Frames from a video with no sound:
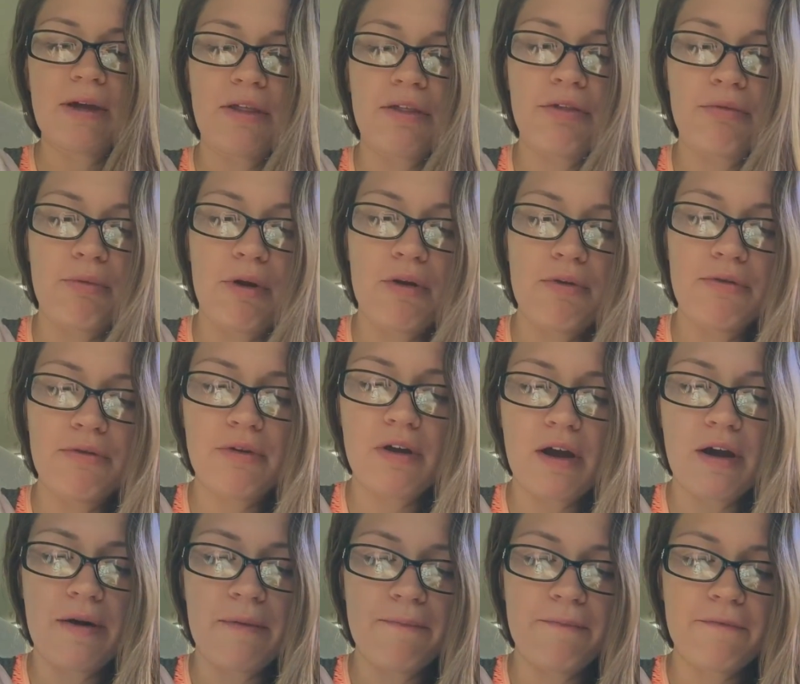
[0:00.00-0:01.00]
my throat
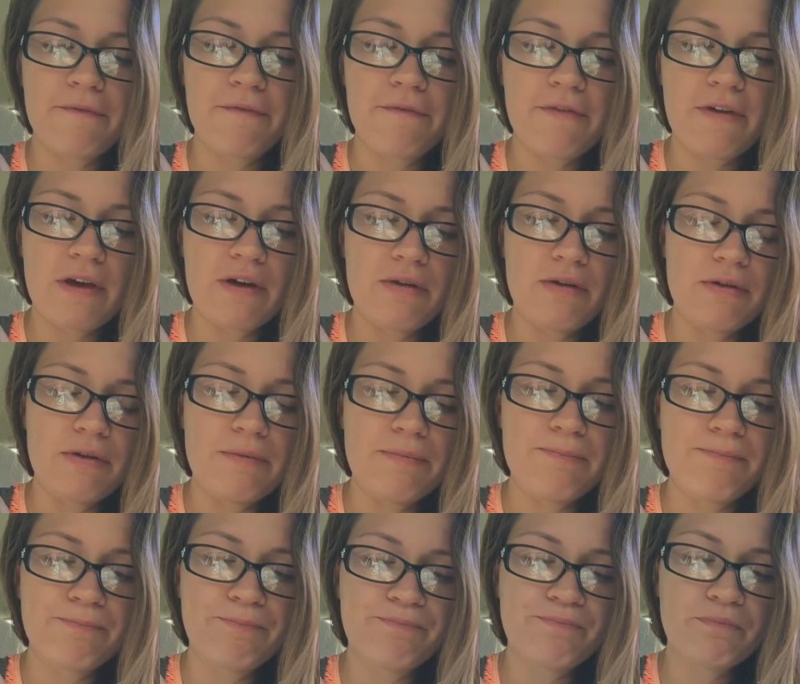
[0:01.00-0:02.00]
feel
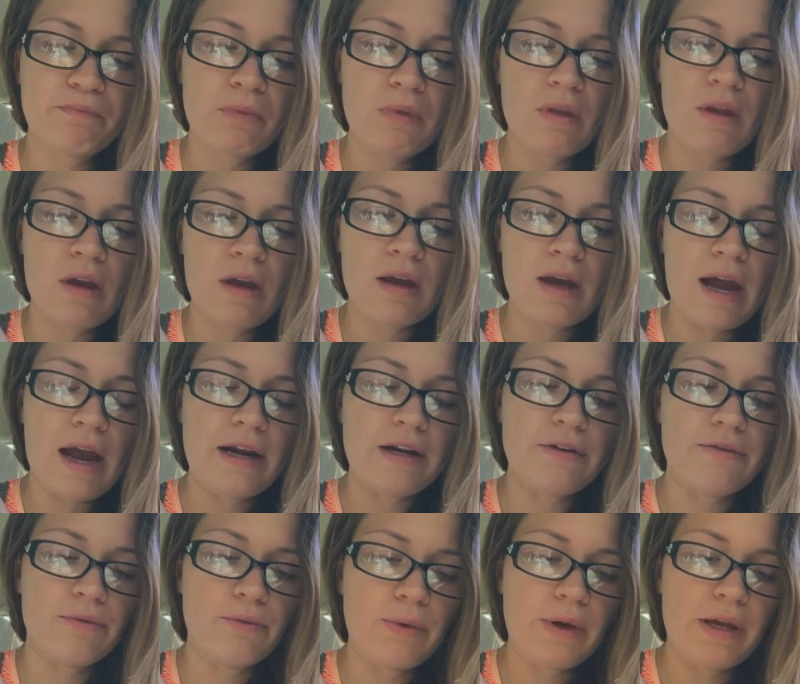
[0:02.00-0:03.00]
kind
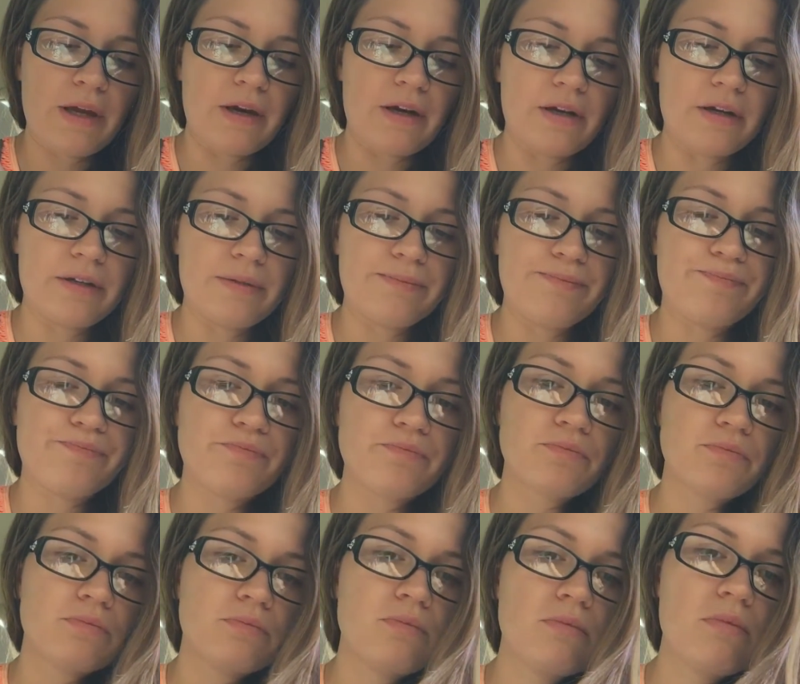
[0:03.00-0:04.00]
of weird.
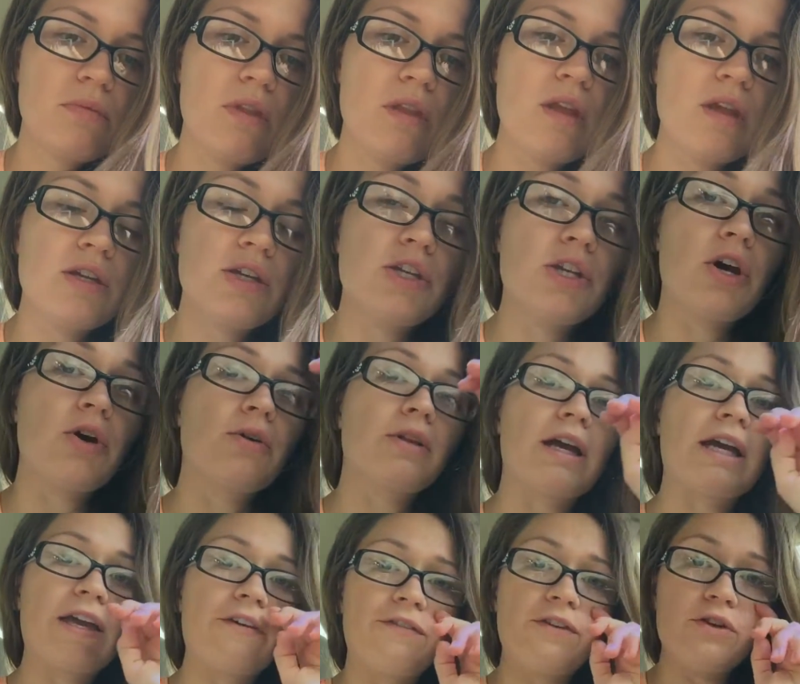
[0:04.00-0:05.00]
You know,
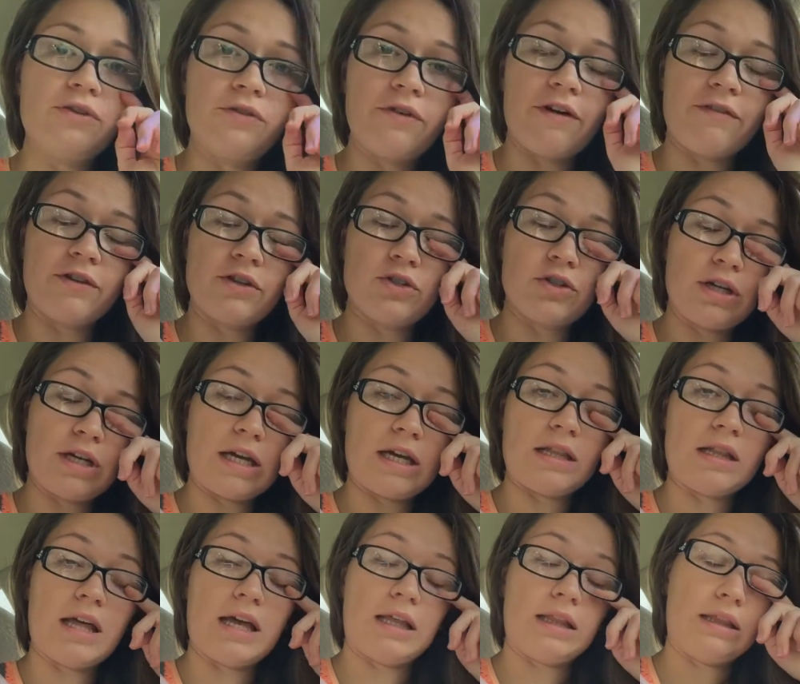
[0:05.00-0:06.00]
like if you've ever
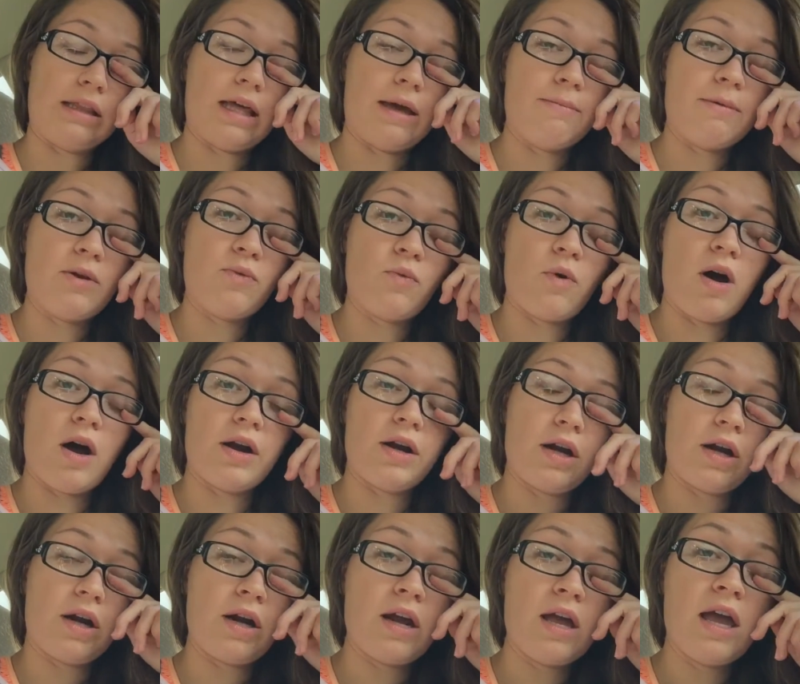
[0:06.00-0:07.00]
drinking like lemon
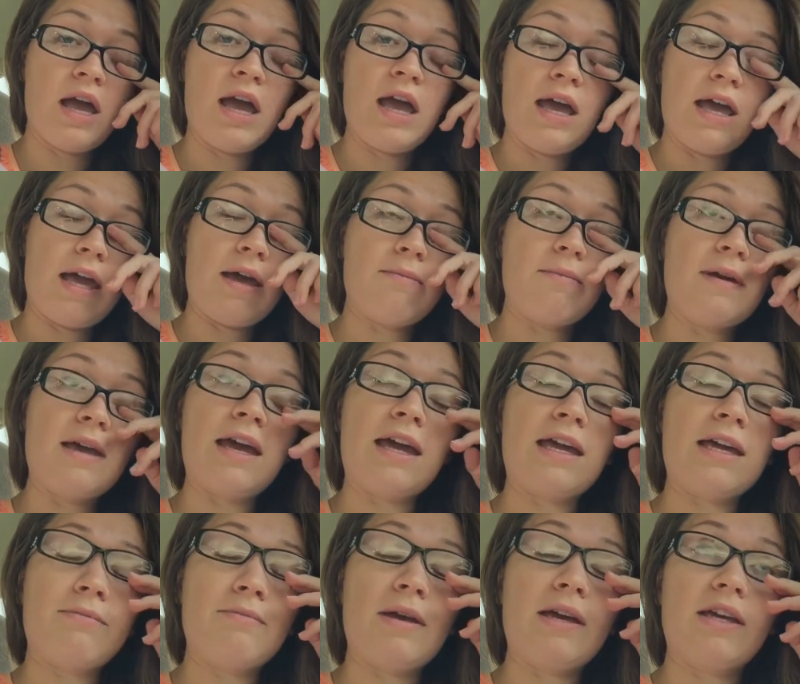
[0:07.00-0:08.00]
water, it
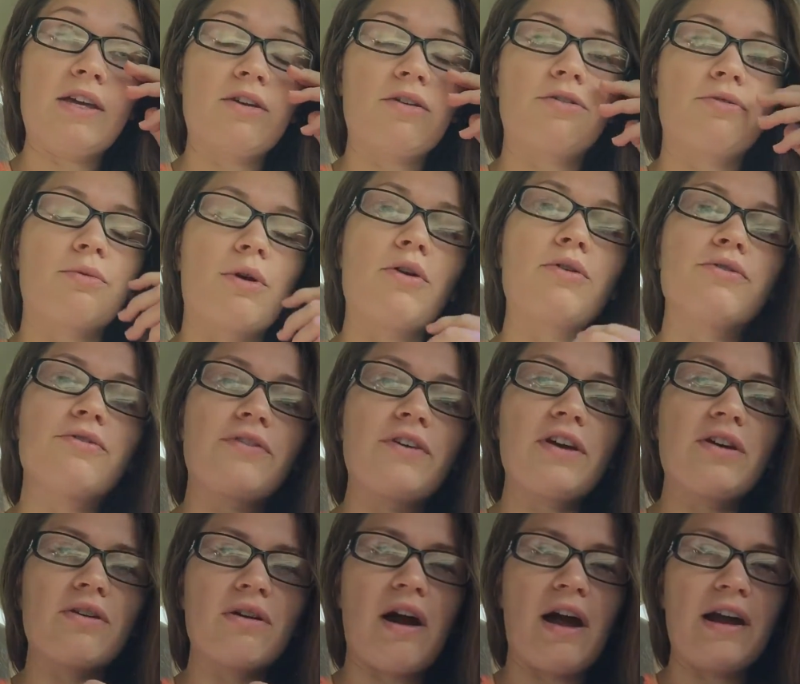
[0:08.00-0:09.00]
can make your throat
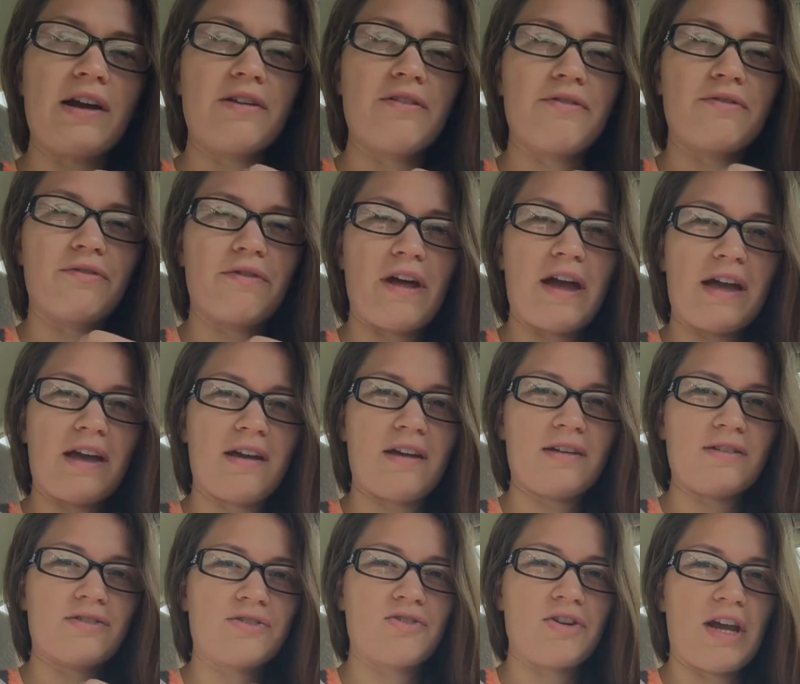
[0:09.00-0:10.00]
feel kind of like
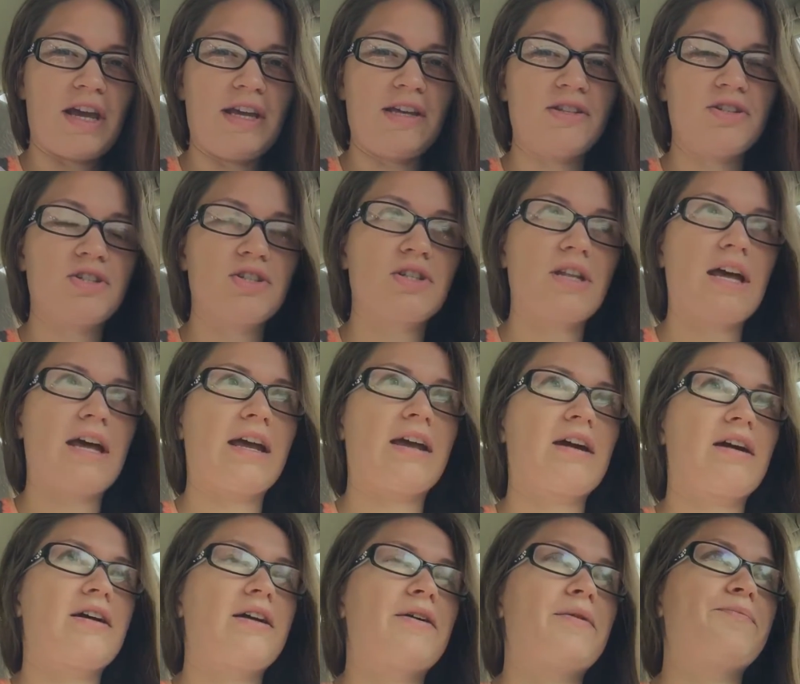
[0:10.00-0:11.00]
strange,
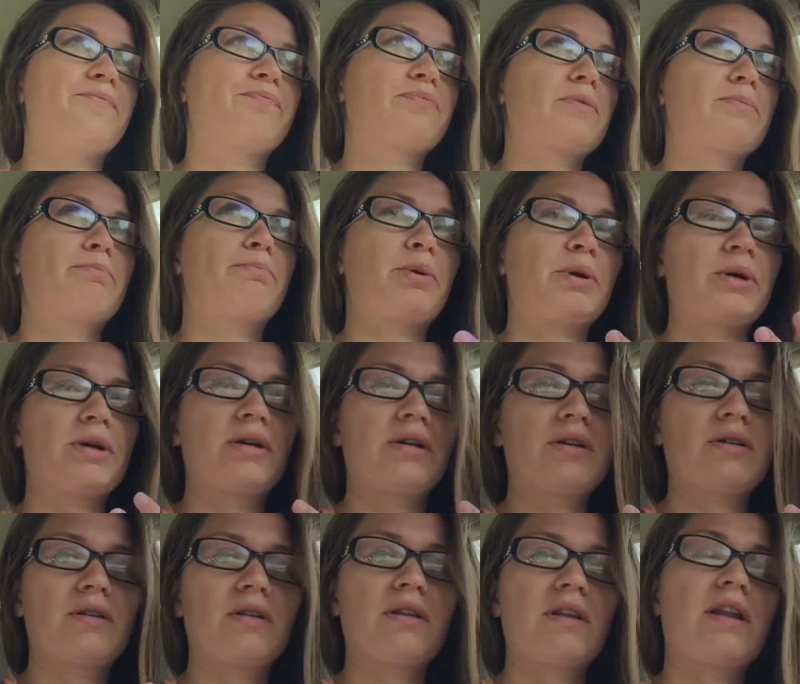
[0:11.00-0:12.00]
like
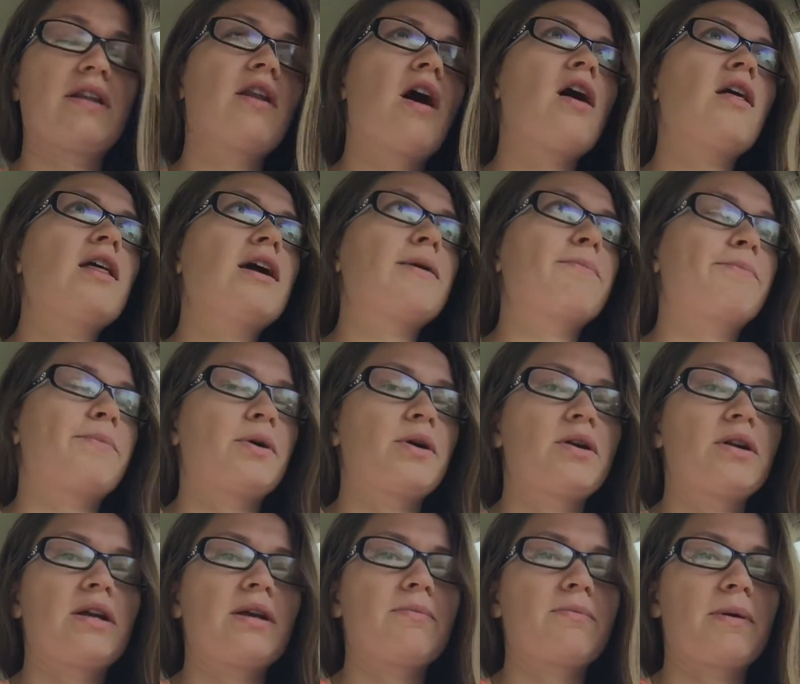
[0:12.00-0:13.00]
burn, not like
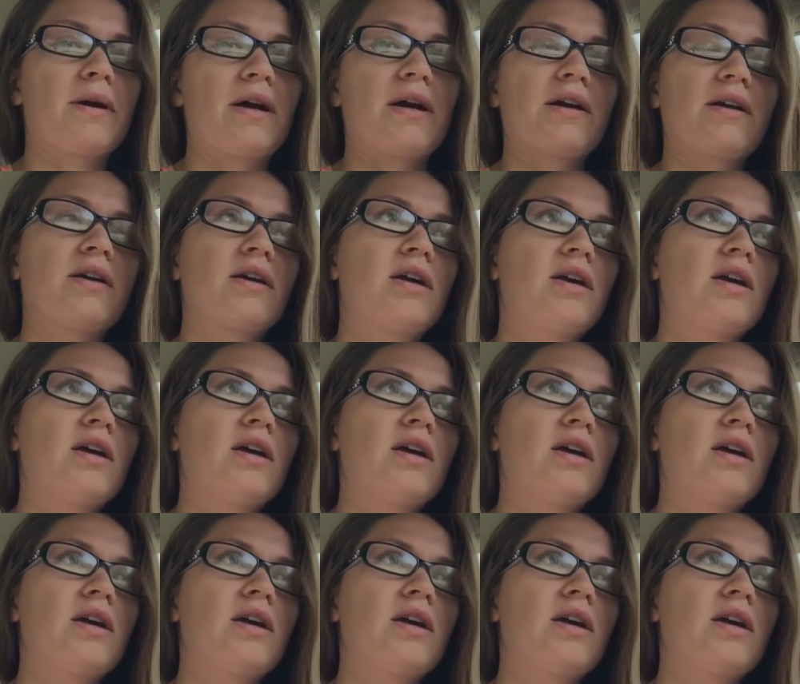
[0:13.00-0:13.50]
burning, but